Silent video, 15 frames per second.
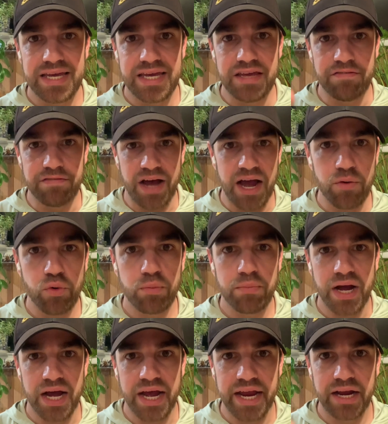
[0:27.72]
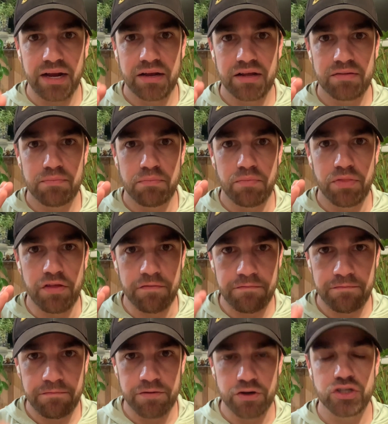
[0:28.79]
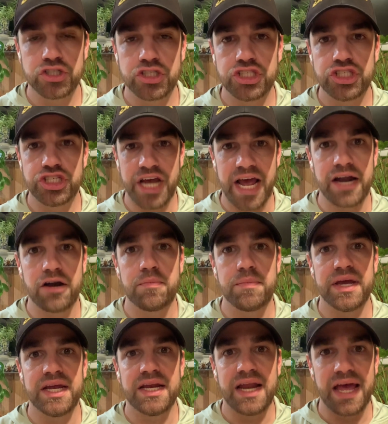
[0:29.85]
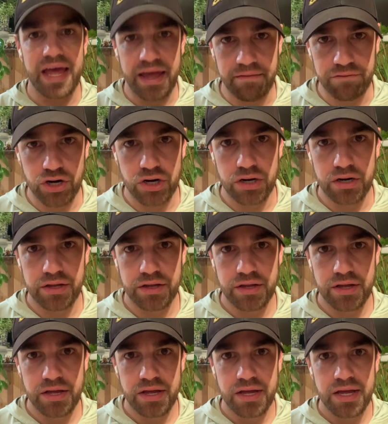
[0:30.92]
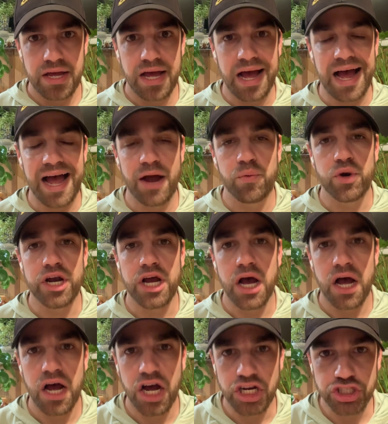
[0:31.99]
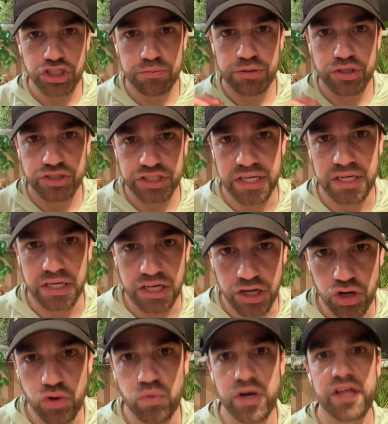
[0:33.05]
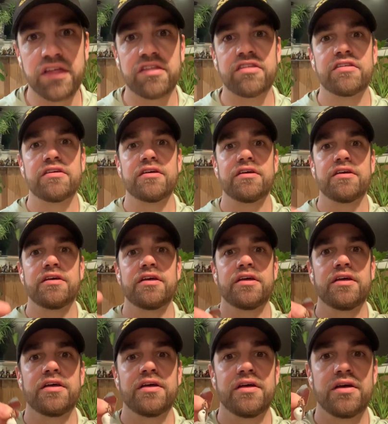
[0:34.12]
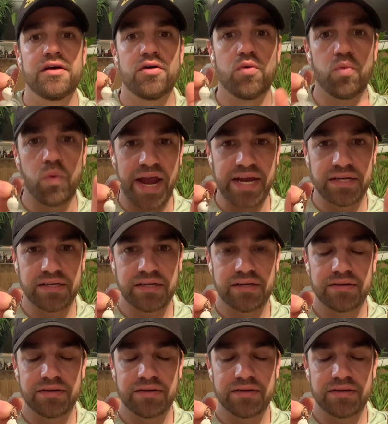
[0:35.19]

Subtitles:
if I were buying the first chatterbait ever, I would 100% go with white.